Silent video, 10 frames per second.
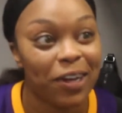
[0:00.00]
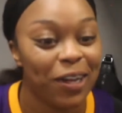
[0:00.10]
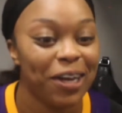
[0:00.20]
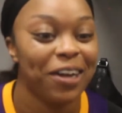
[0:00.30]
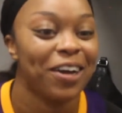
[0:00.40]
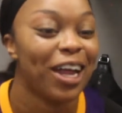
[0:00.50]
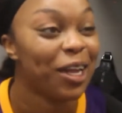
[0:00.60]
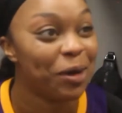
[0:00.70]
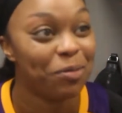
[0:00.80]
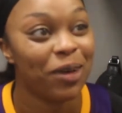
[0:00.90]
L.A.
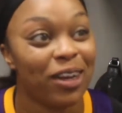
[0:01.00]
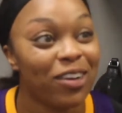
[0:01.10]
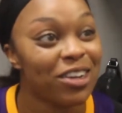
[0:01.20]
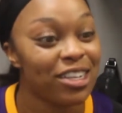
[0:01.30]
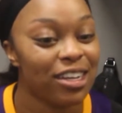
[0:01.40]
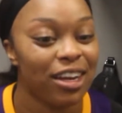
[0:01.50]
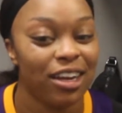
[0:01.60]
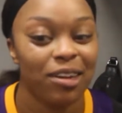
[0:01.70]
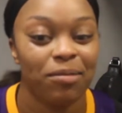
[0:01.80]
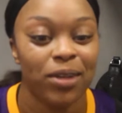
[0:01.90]
I love being on this
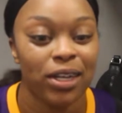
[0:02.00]
team.